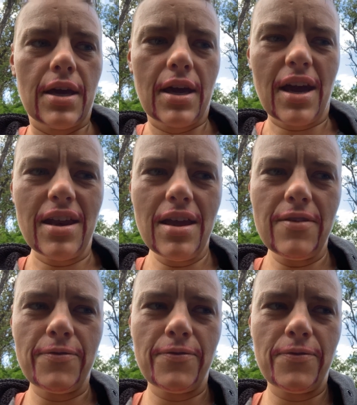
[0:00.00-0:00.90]
kind
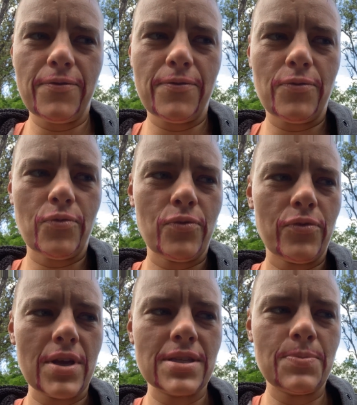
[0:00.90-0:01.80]
of
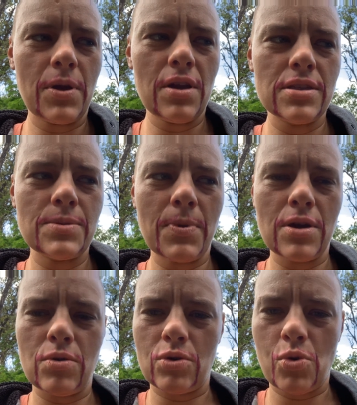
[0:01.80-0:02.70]
experienced my
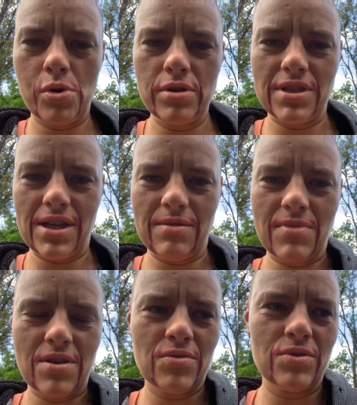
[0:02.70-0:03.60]
own quarantine,
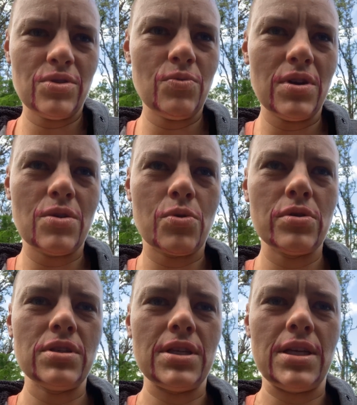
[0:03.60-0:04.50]
my own 2 week
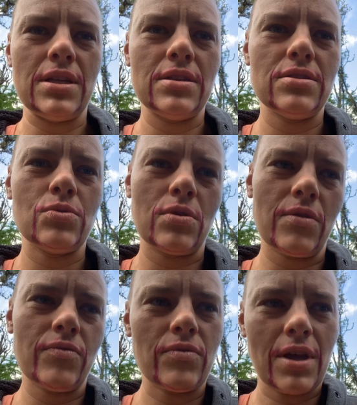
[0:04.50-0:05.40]
quarantine, sort
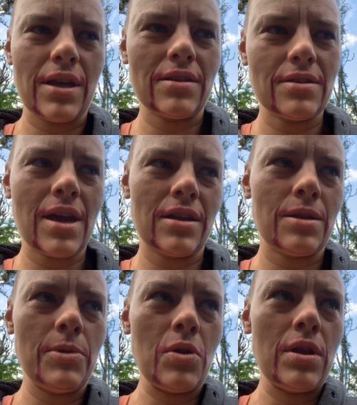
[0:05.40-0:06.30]
of. Like, had
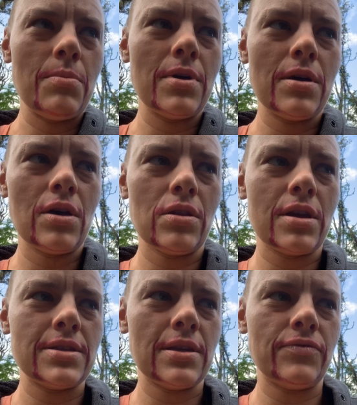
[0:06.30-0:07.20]
community, but a lot
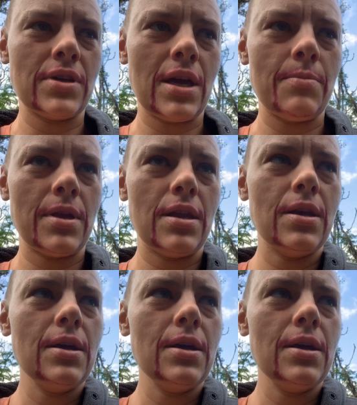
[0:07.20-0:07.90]
of self time. And